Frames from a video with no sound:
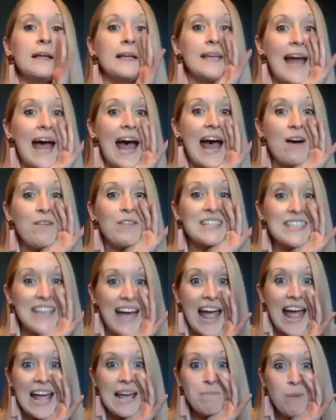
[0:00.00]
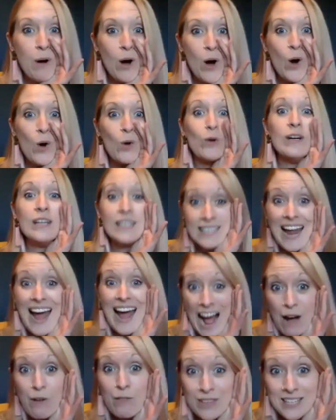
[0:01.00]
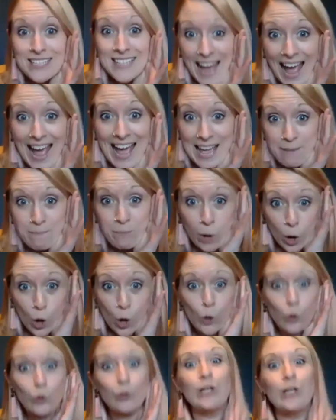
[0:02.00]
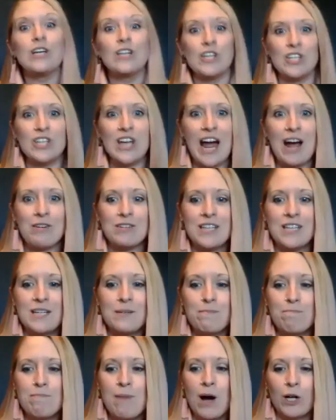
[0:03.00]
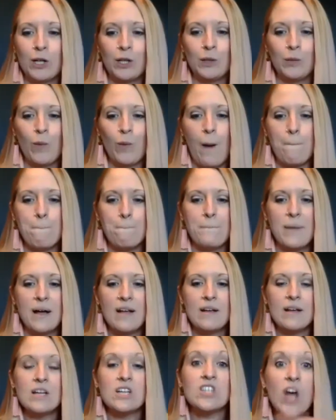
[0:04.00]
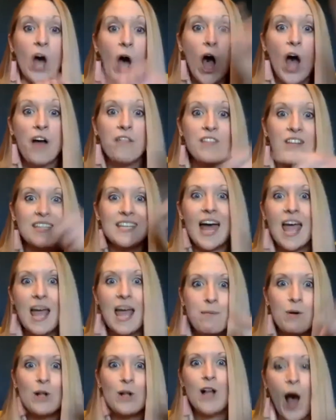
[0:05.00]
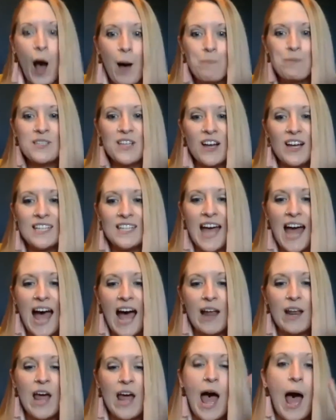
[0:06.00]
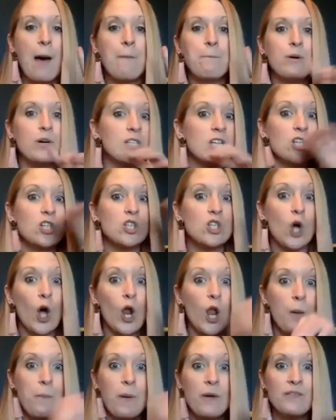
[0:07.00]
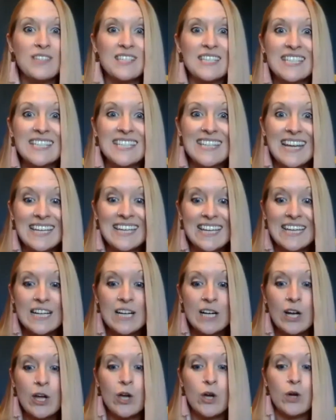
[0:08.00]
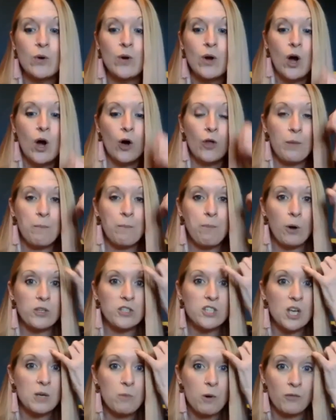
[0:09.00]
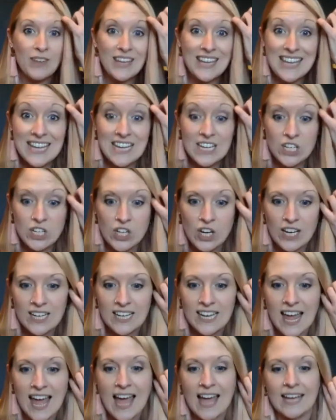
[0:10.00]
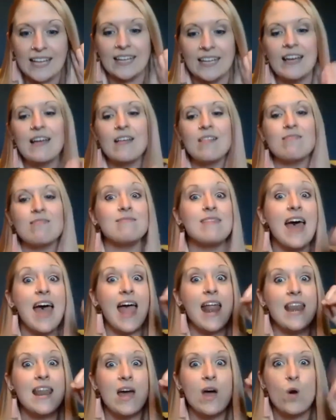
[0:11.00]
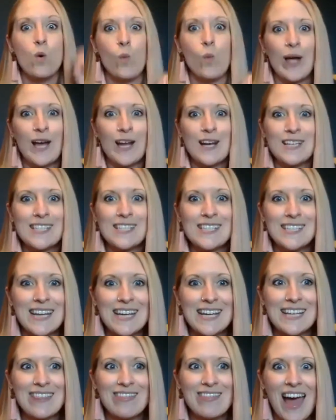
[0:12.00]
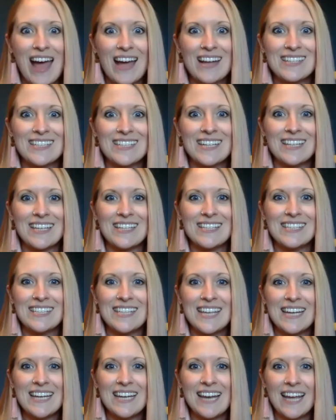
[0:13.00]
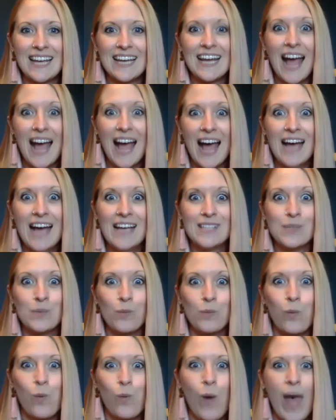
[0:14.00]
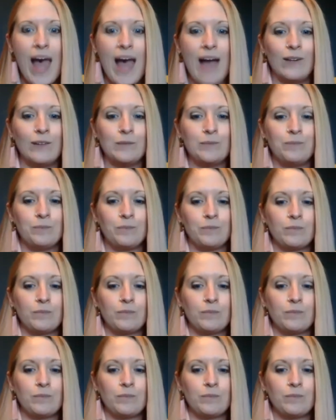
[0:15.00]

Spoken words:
Now the table! Now the table! Shouted Mugglewump. Turn the table upside down and put a dollop of sticky glue on the bottom of each leg. Then we're going to stick that to the ceiling as well.